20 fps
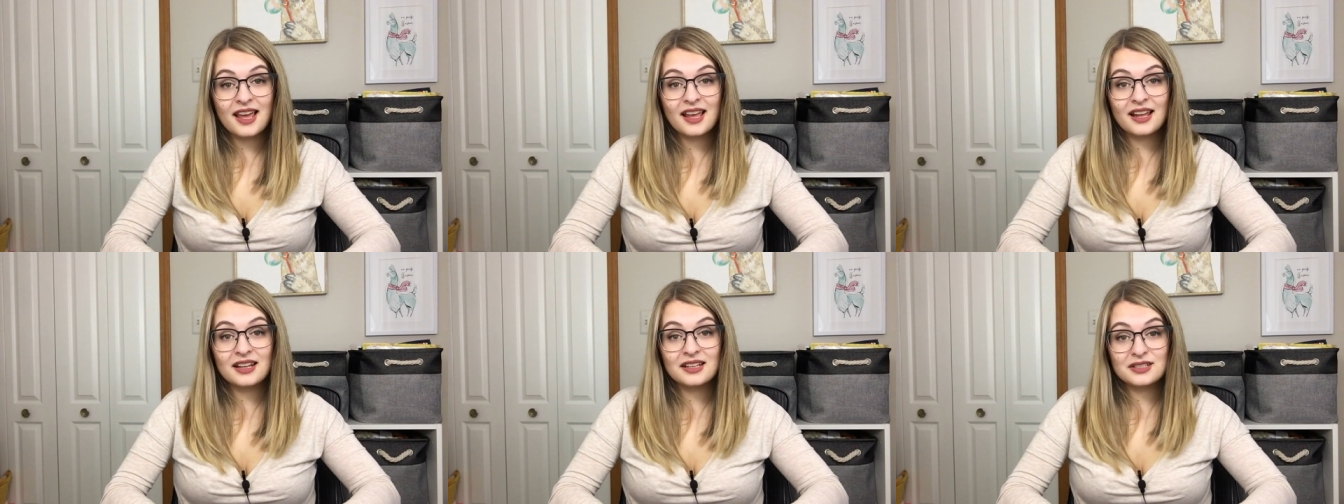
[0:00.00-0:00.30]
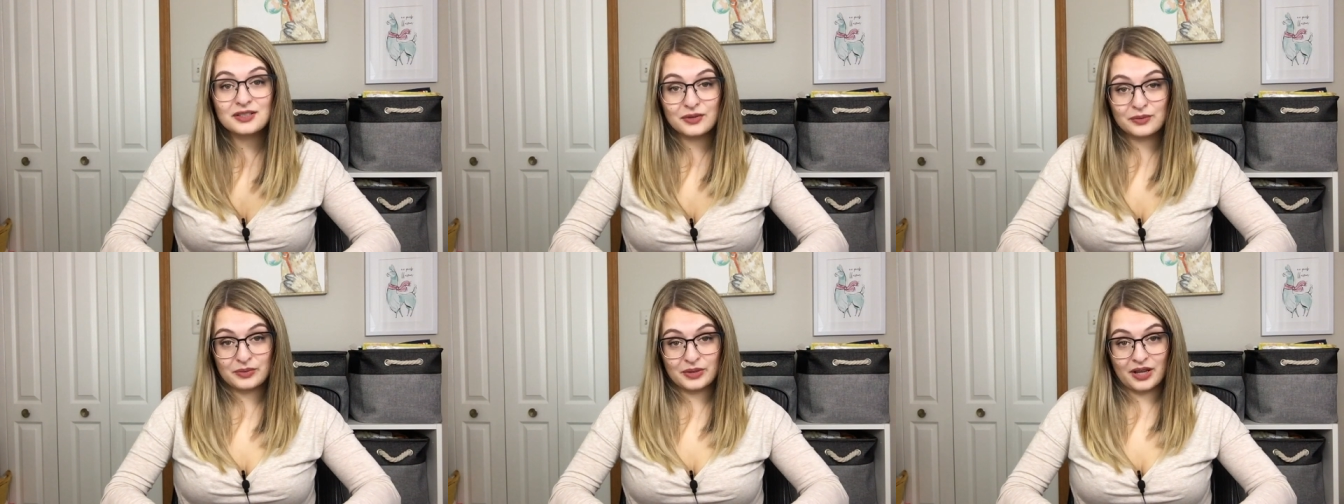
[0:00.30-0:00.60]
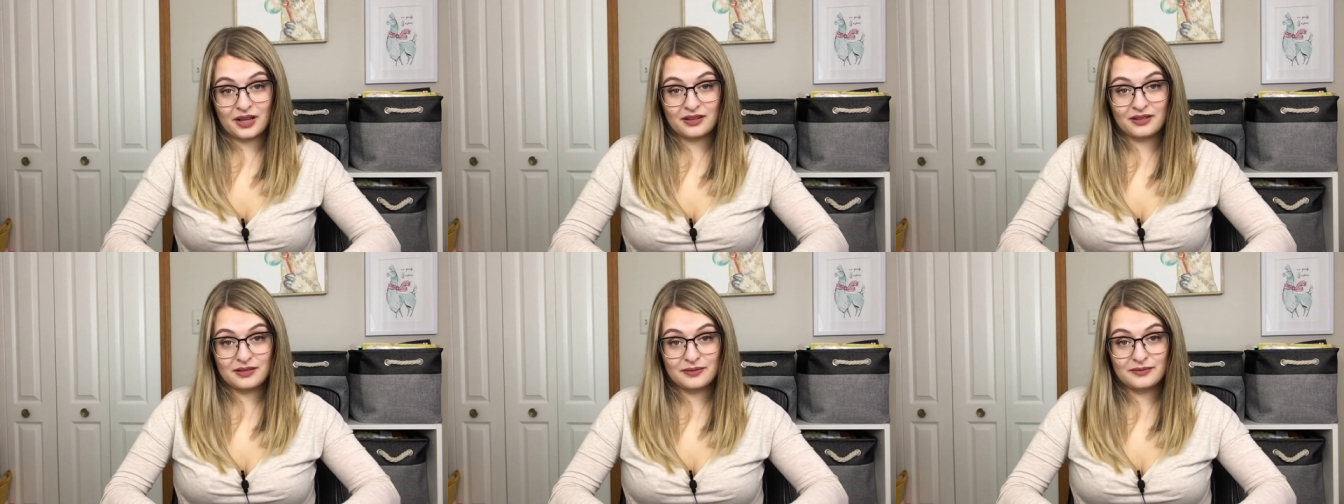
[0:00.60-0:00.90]
and I don't
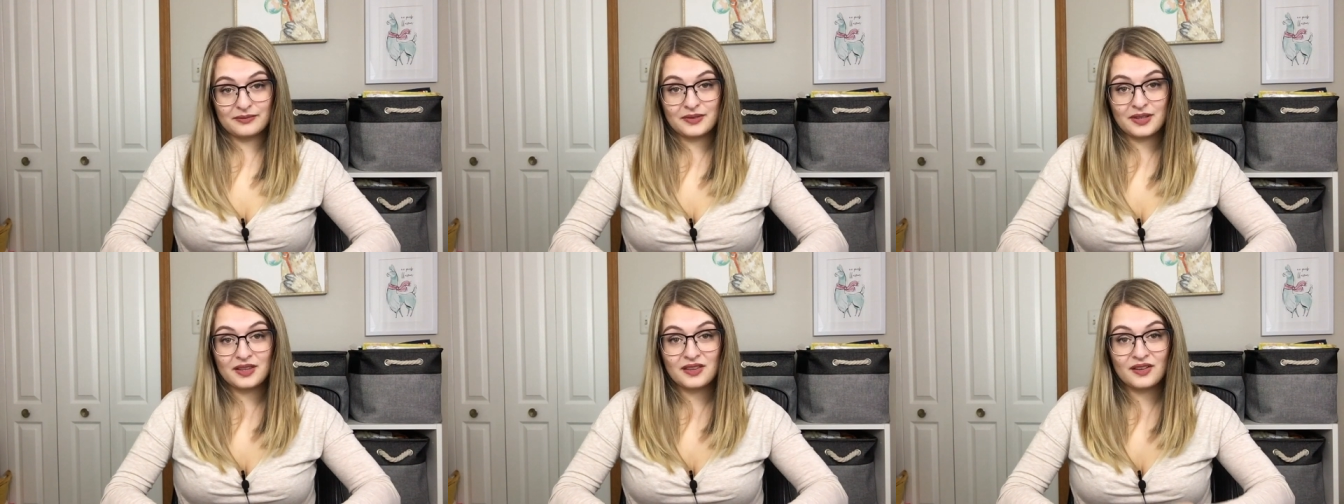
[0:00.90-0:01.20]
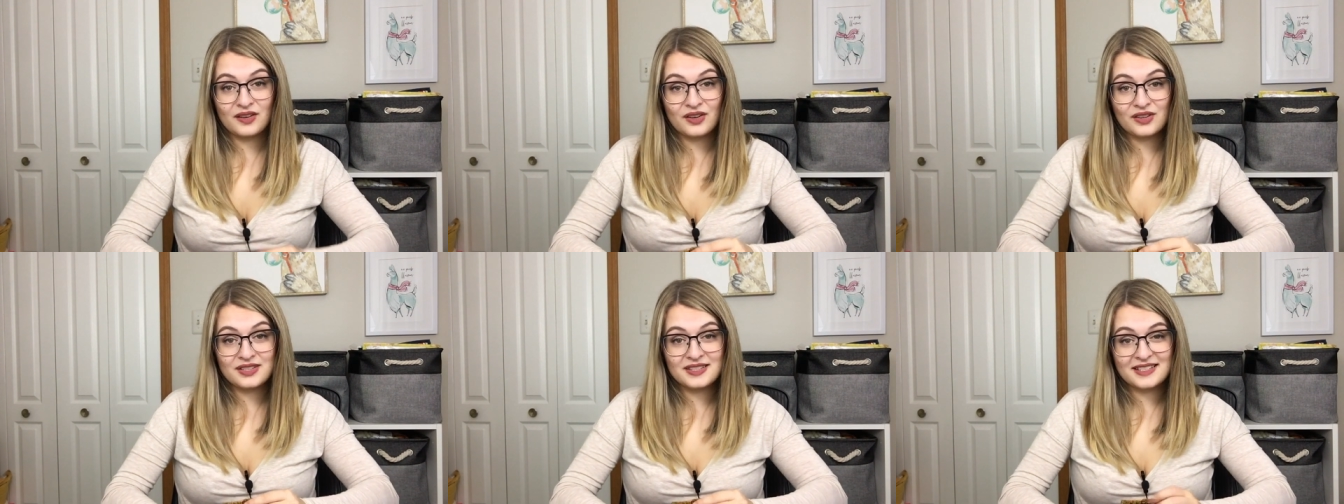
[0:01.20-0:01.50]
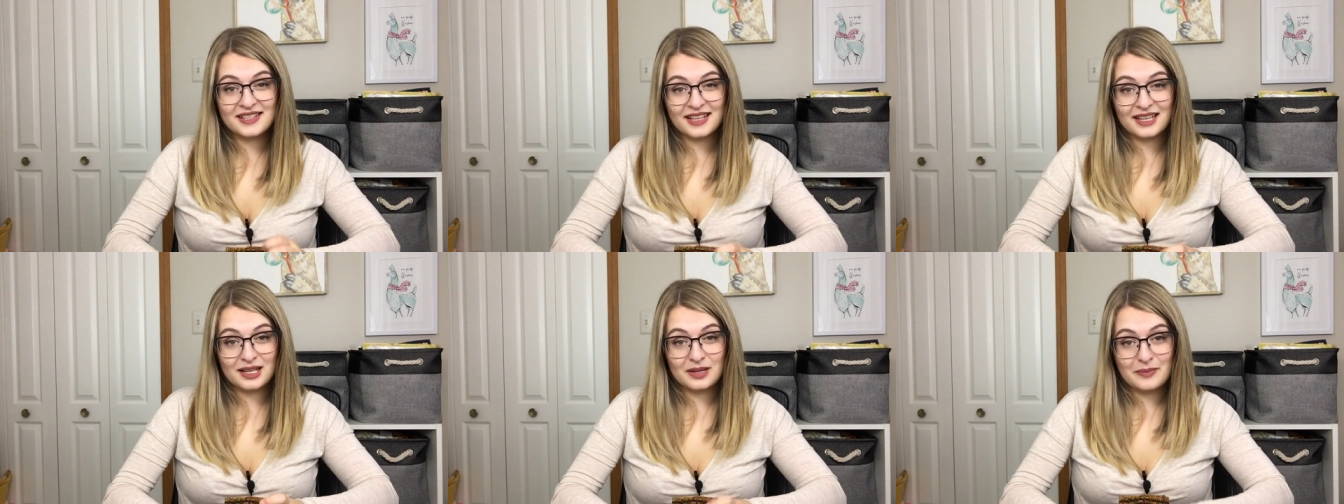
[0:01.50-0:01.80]
block them. They're all
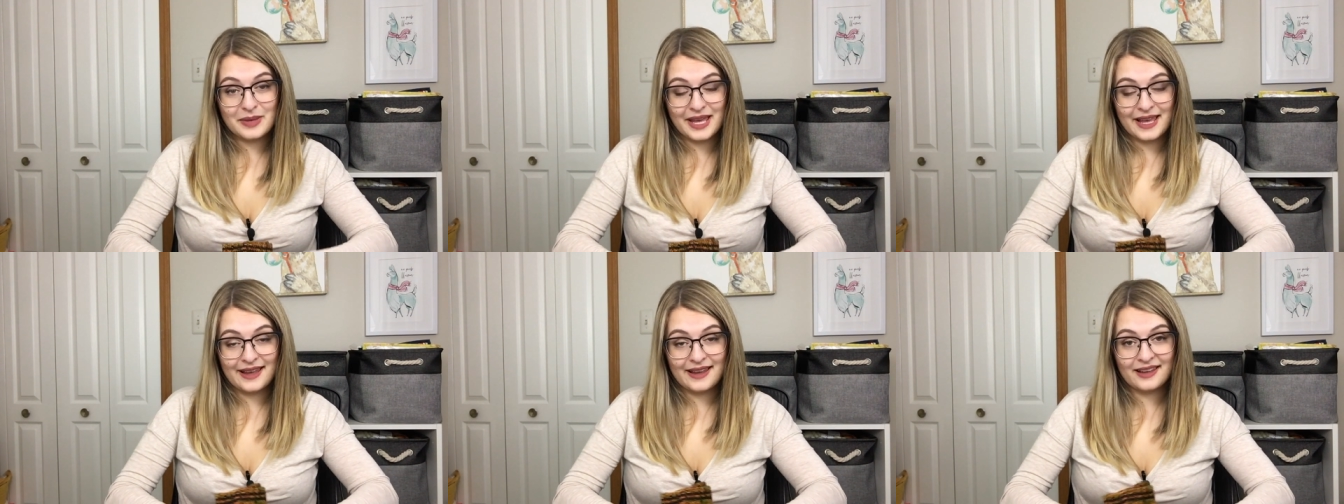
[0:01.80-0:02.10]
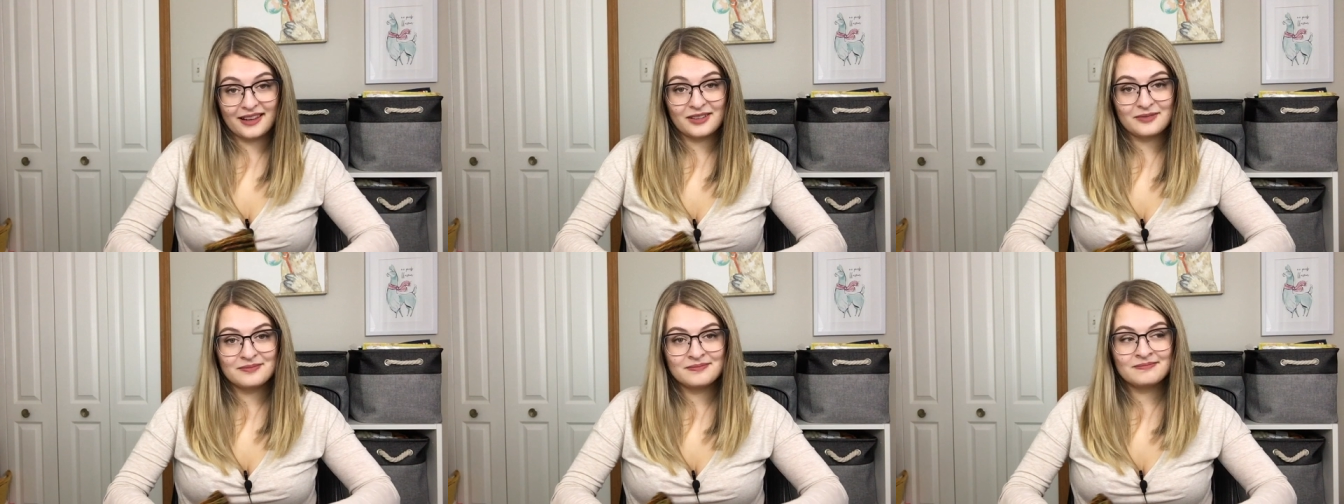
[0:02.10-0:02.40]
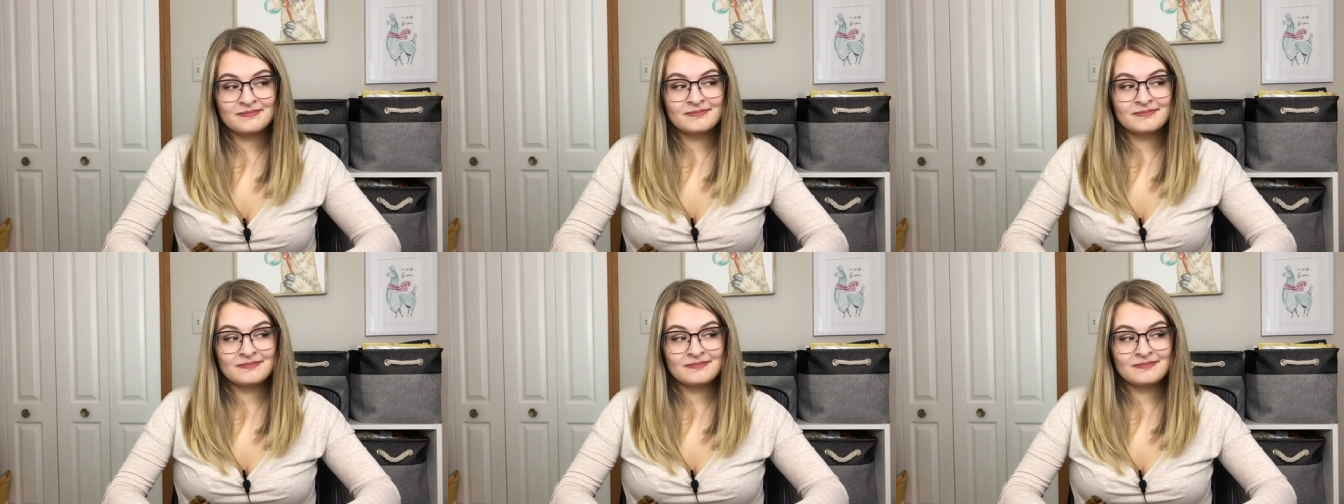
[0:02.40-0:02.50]
sitting in a bag.